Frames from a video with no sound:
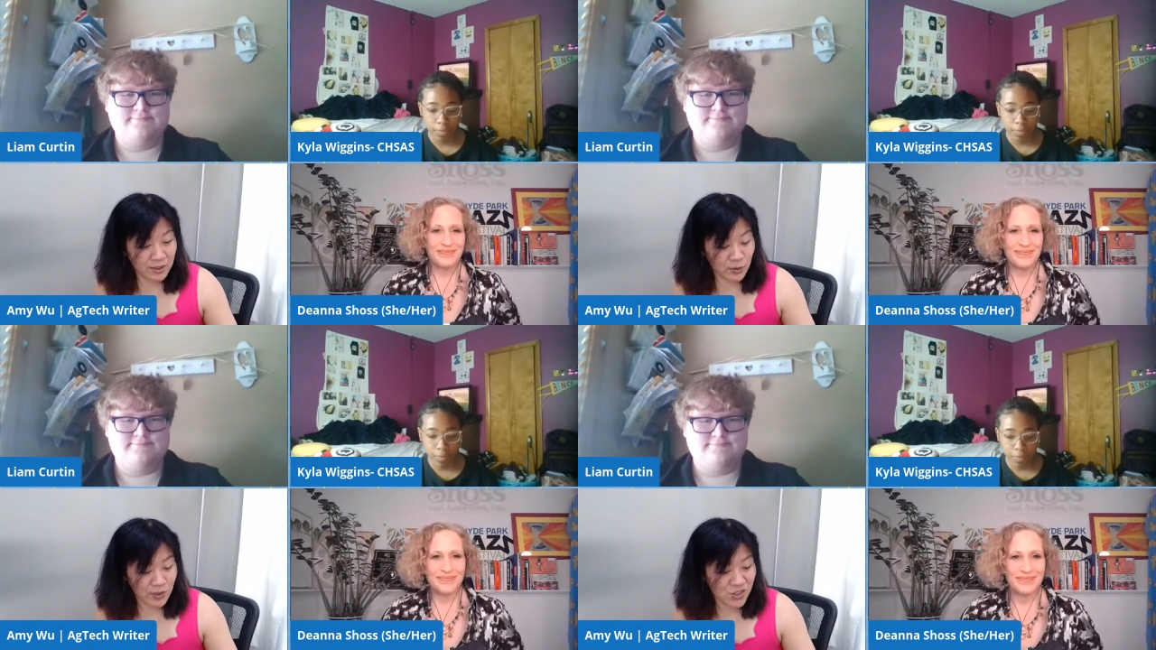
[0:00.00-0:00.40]

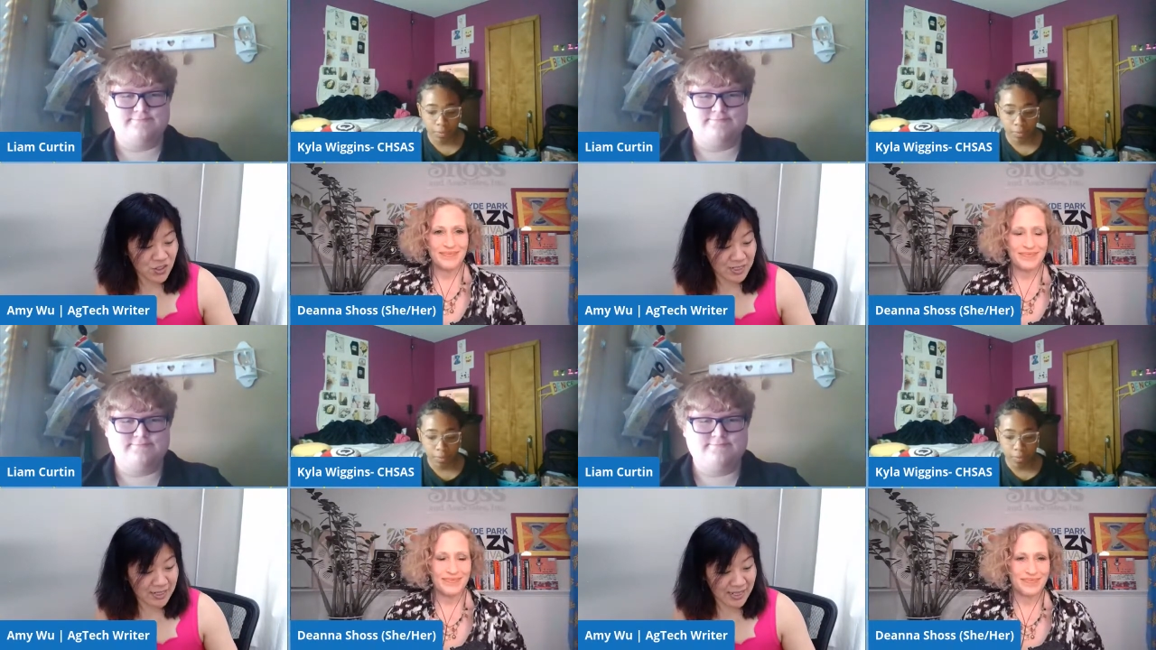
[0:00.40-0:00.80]
Speaker 1: the
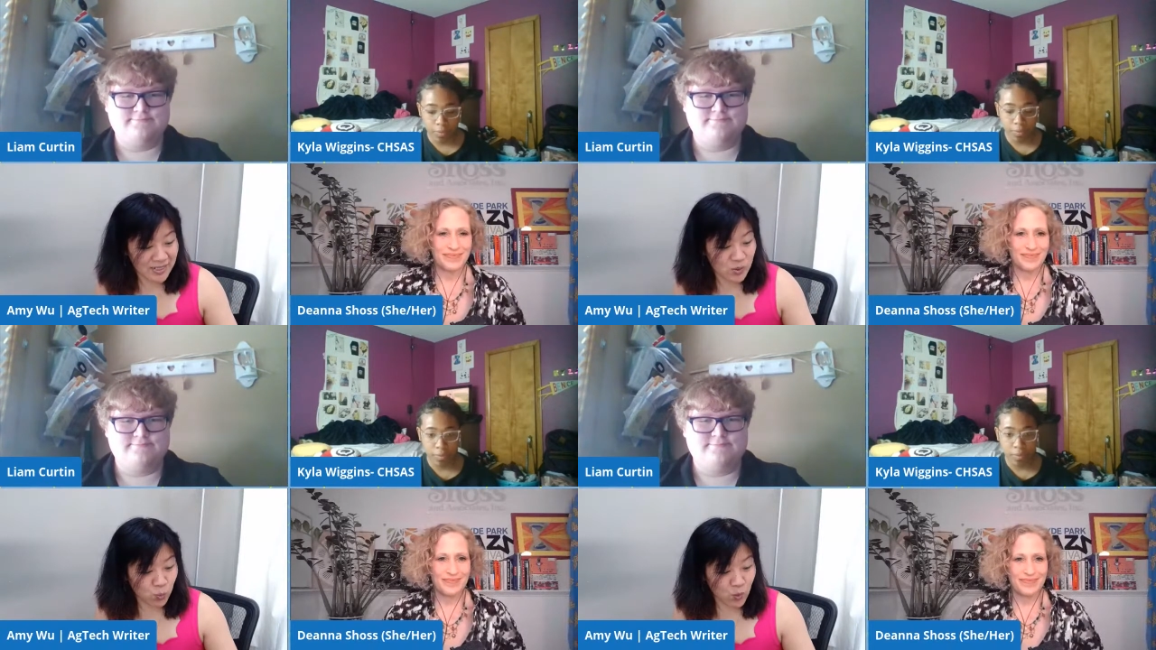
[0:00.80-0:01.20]
question again
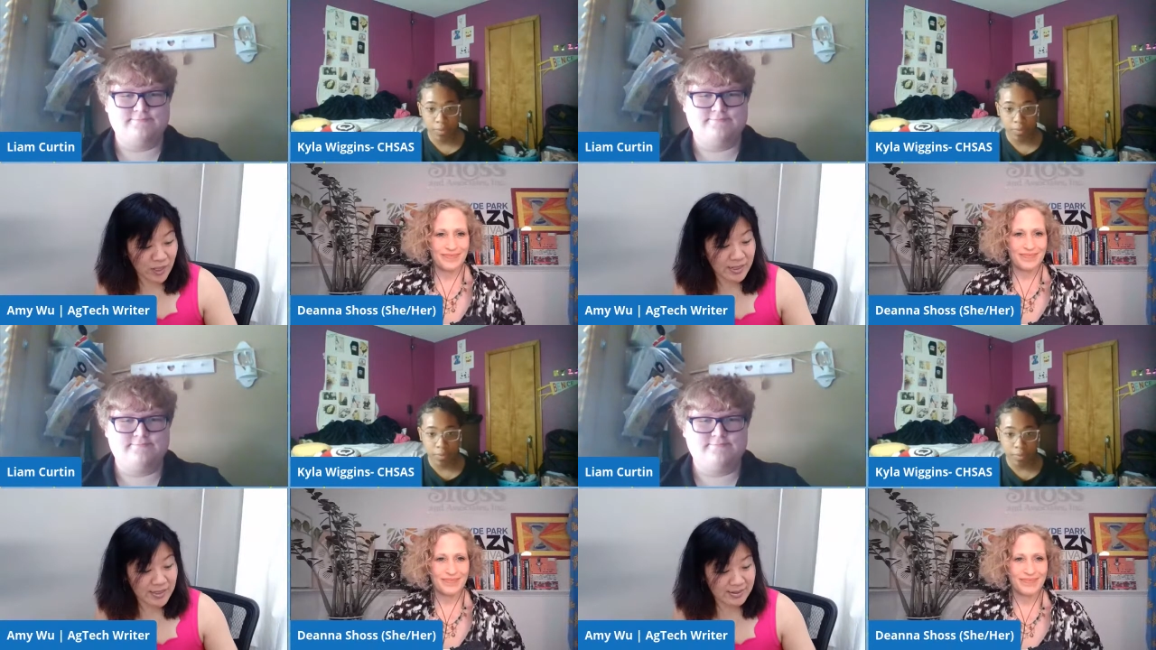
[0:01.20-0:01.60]
is
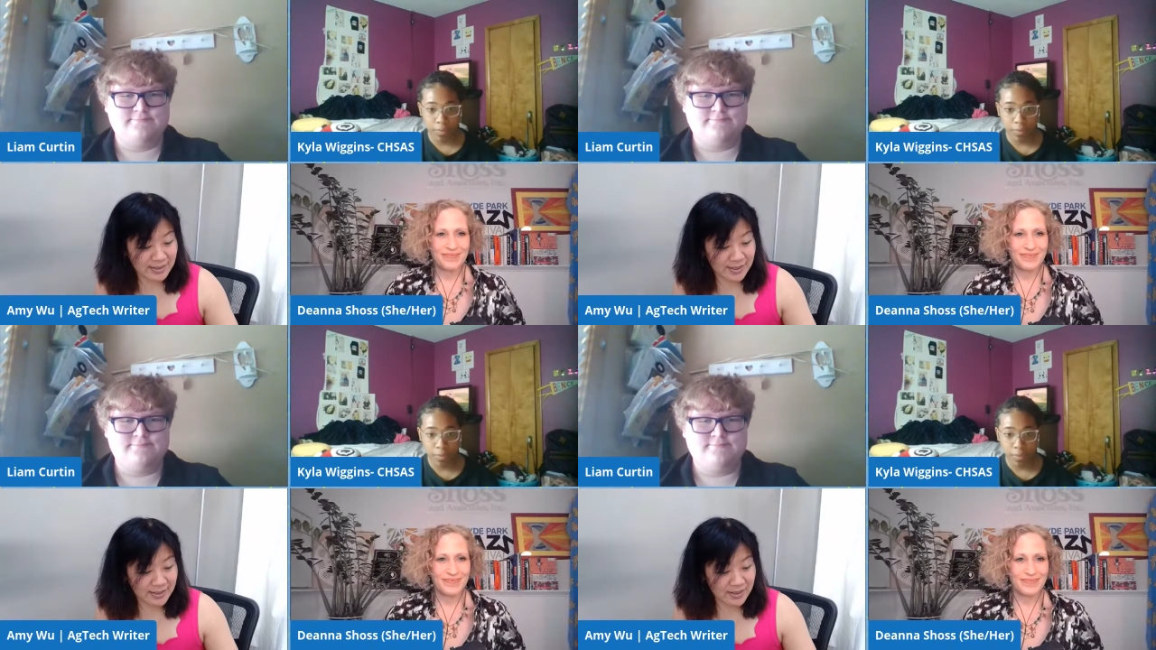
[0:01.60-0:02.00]
what is
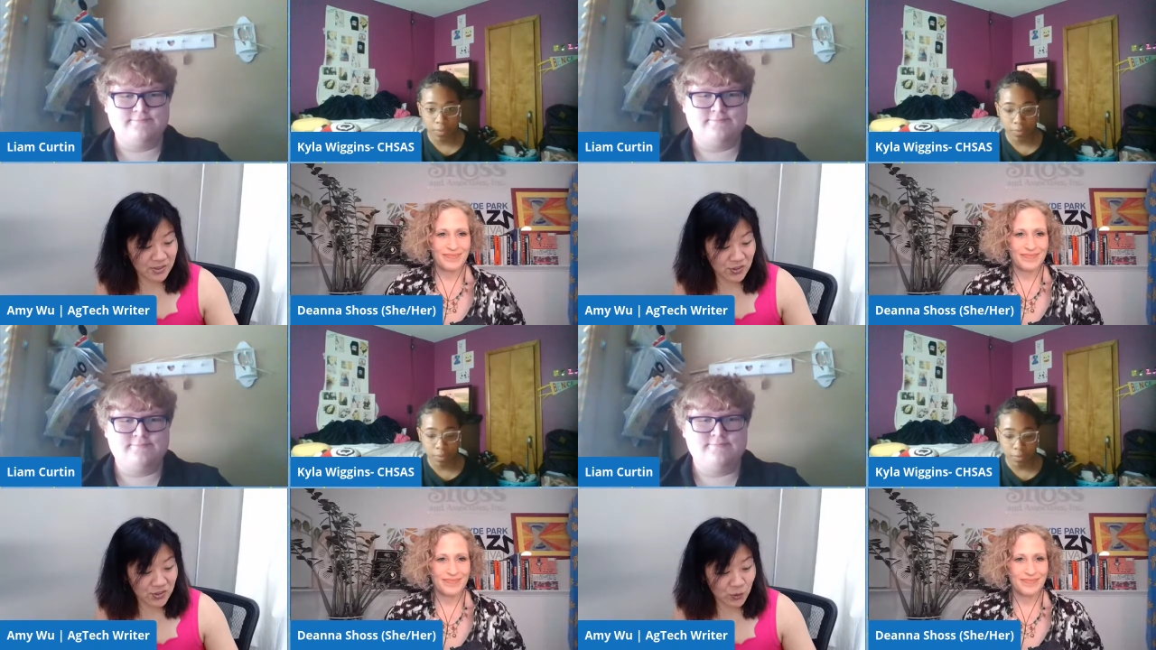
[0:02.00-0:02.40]

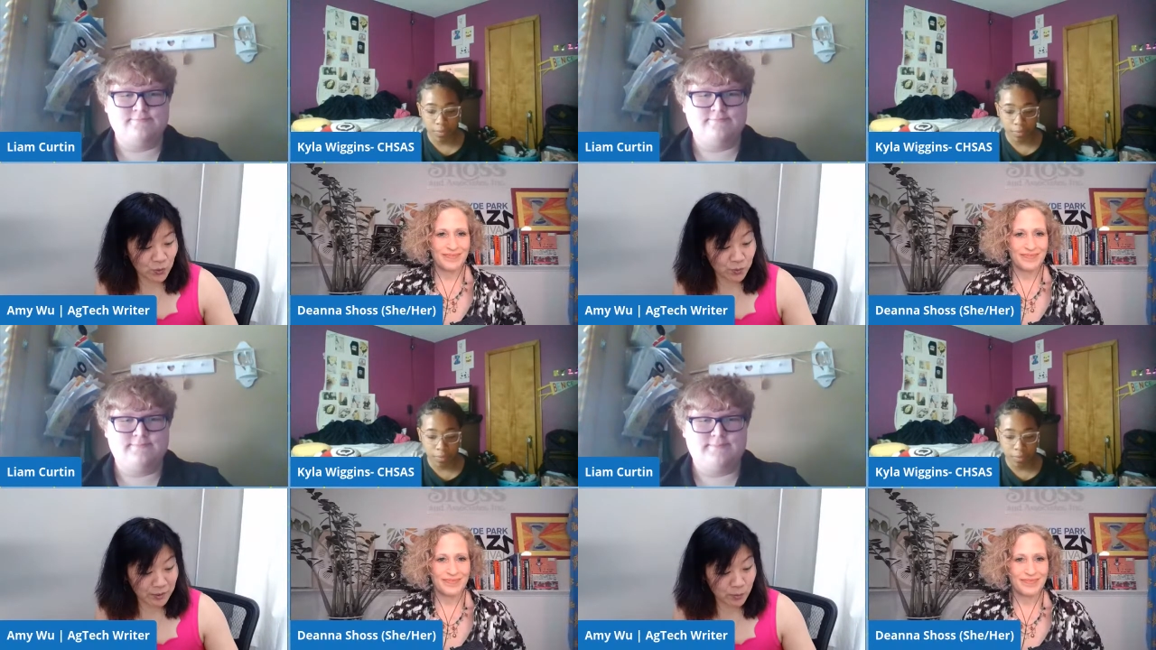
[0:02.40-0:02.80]
needed
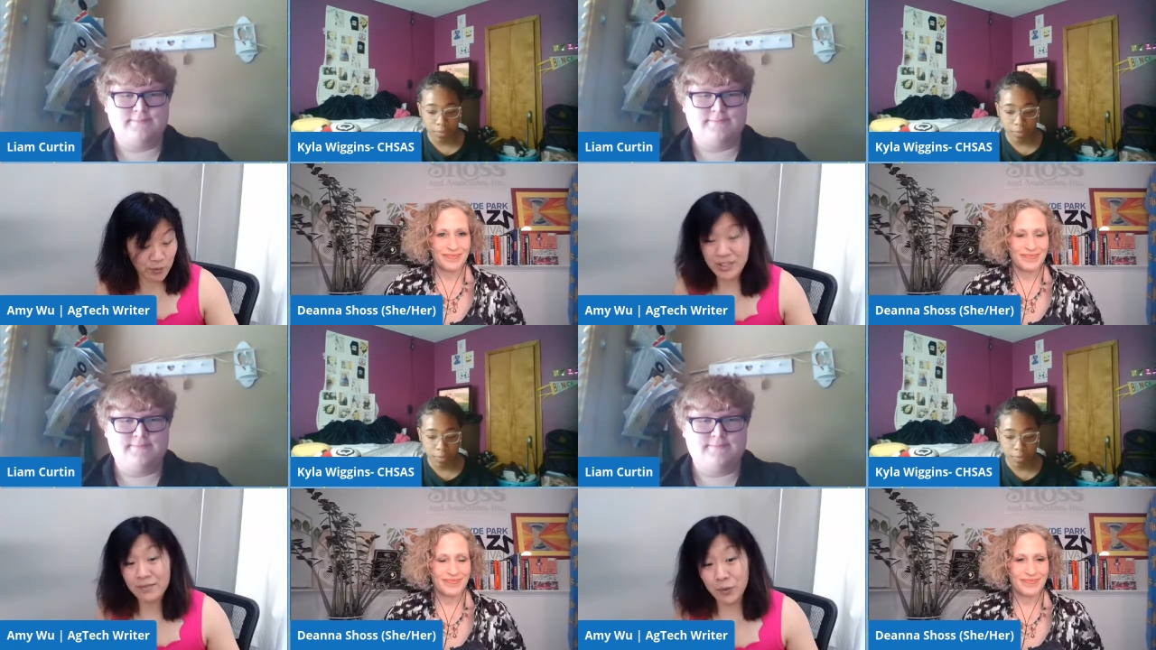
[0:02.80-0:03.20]
to bring
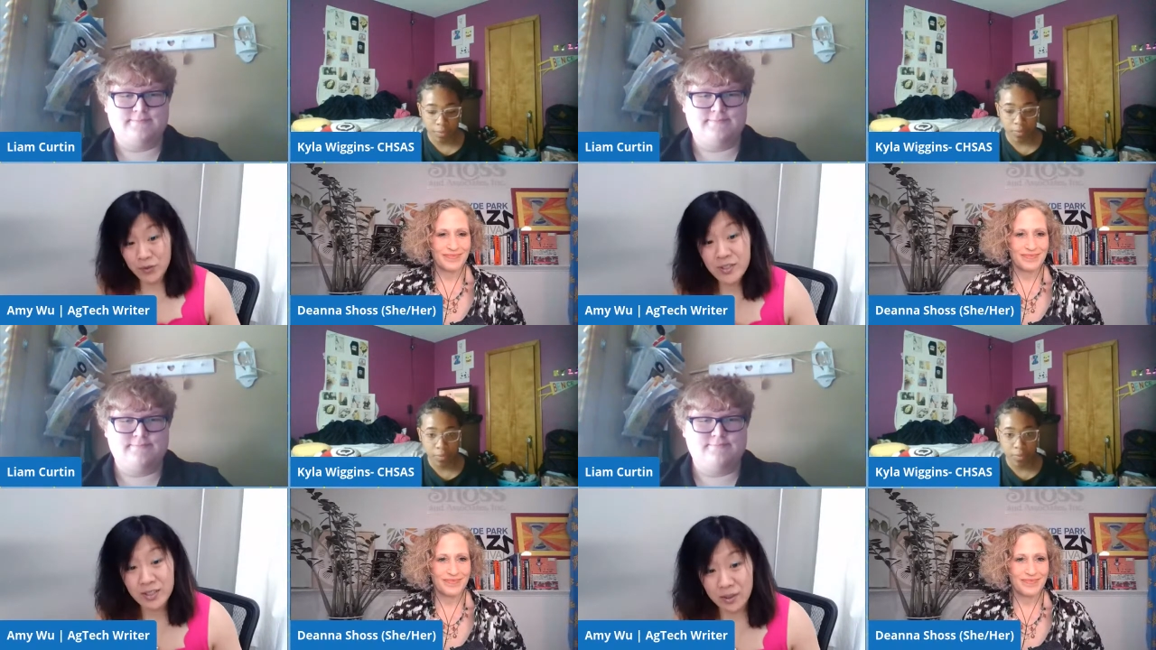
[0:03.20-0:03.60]
more
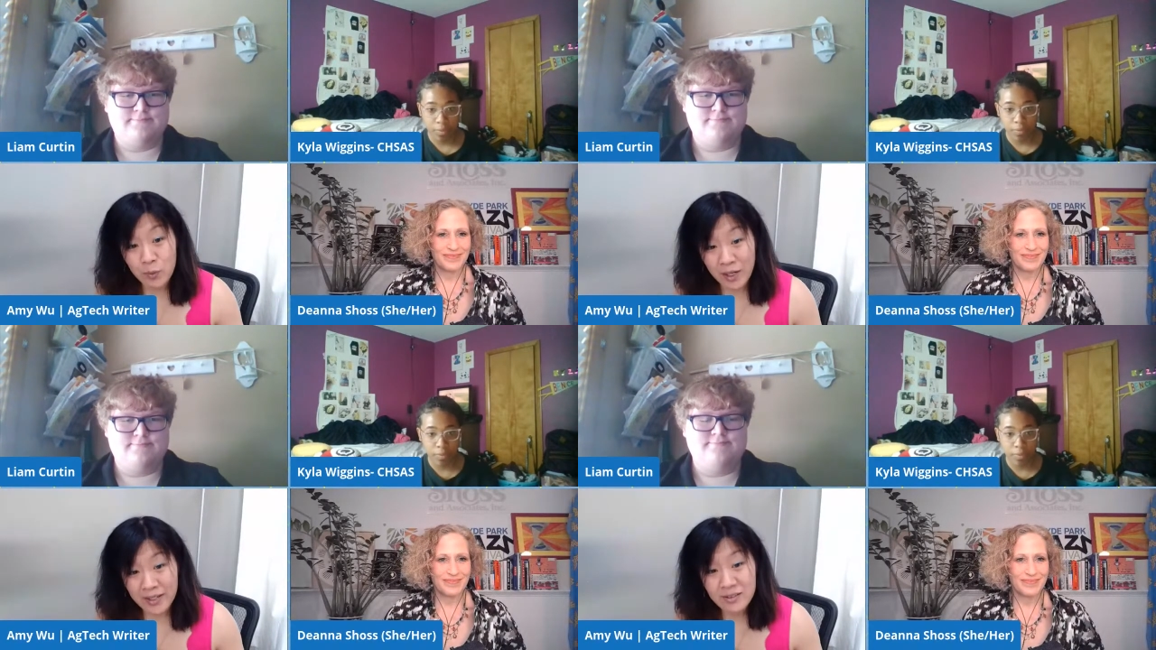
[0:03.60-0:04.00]

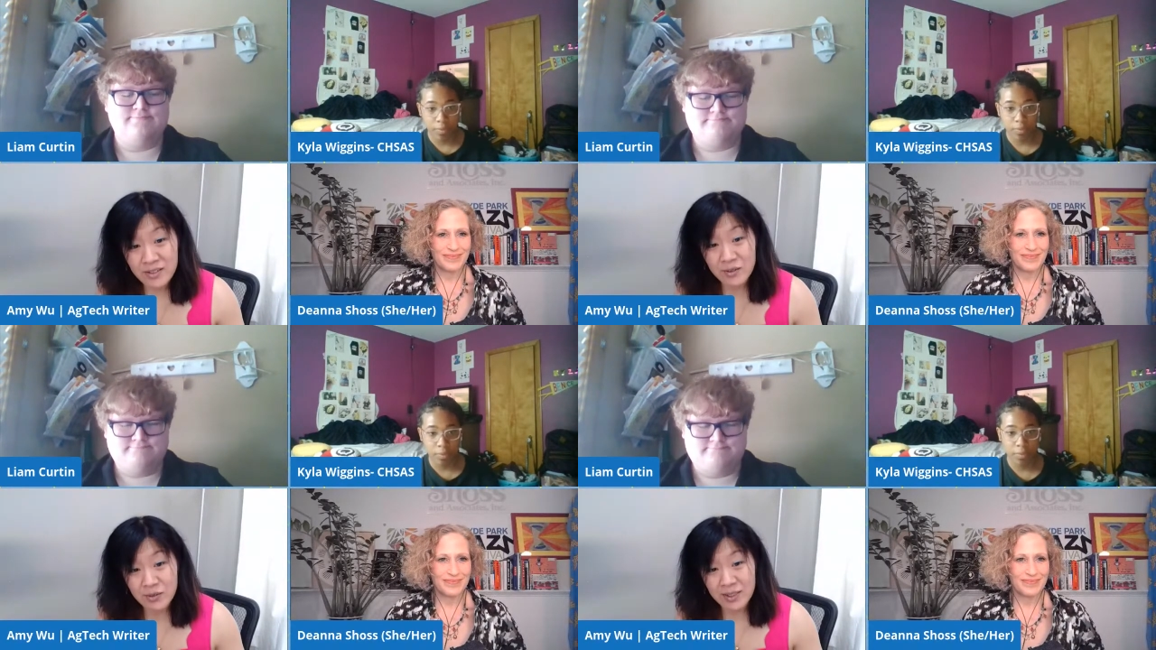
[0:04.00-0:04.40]
diversity right
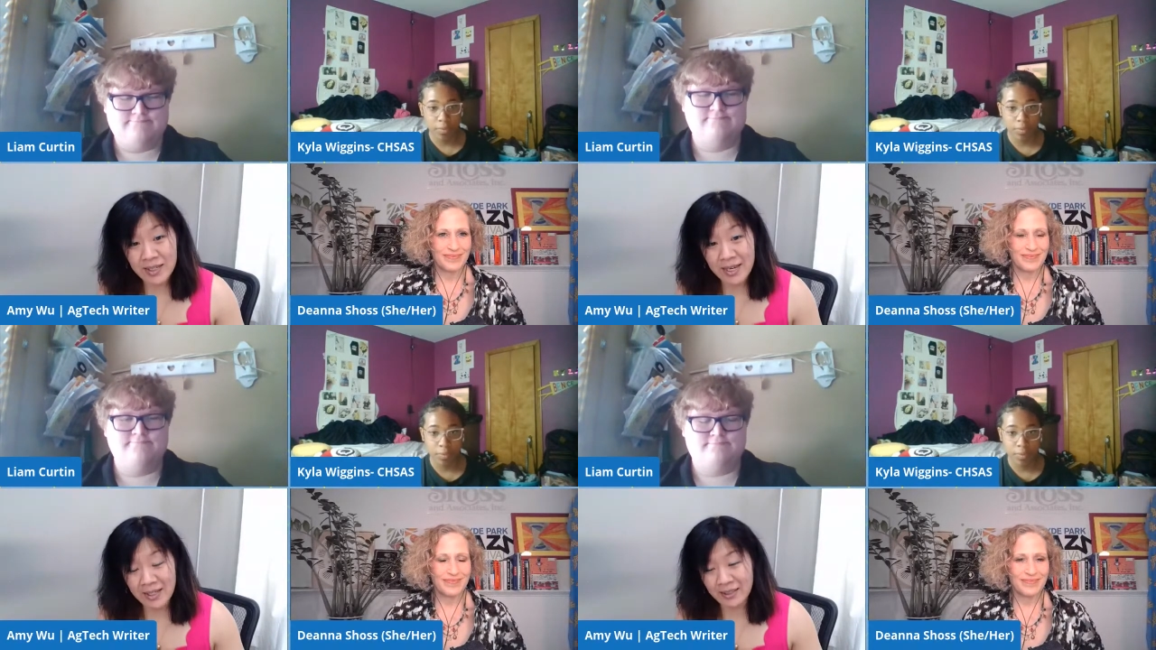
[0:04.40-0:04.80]
to
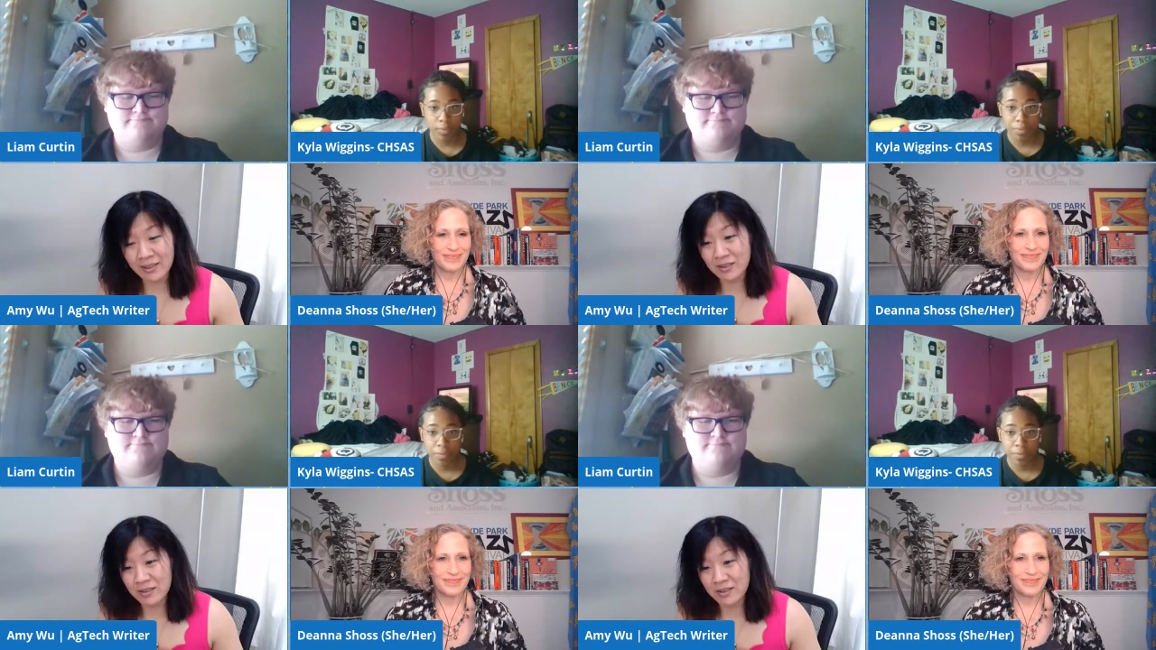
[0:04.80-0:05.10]
the ag